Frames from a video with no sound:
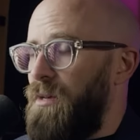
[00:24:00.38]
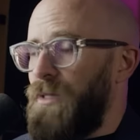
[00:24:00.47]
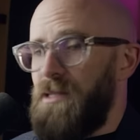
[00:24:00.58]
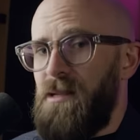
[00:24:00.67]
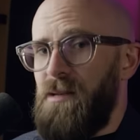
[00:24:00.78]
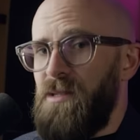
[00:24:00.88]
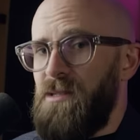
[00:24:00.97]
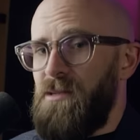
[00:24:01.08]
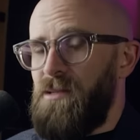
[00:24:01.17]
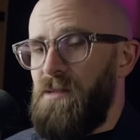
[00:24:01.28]
I bet
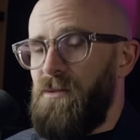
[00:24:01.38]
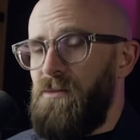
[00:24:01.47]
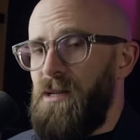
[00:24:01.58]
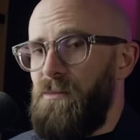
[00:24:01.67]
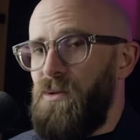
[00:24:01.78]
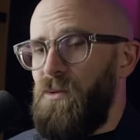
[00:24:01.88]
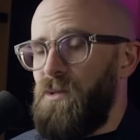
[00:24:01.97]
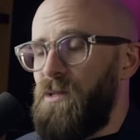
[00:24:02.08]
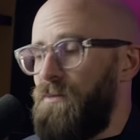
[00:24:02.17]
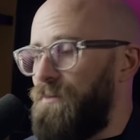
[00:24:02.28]
Simon's not even really
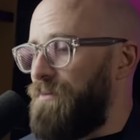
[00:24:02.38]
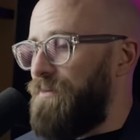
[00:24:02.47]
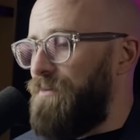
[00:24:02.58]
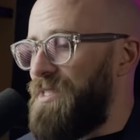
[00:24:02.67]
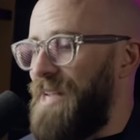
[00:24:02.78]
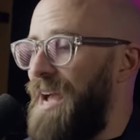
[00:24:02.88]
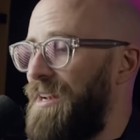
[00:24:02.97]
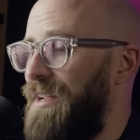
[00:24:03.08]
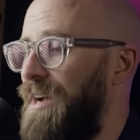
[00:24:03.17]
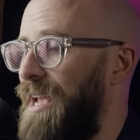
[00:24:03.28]
bald.
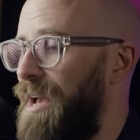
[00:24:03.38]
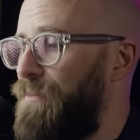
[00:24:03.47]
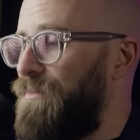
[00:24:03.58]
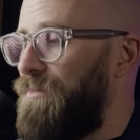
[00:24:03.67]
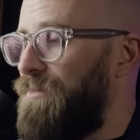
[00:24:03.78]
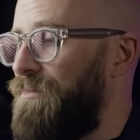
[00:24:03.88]
Sadly, I am.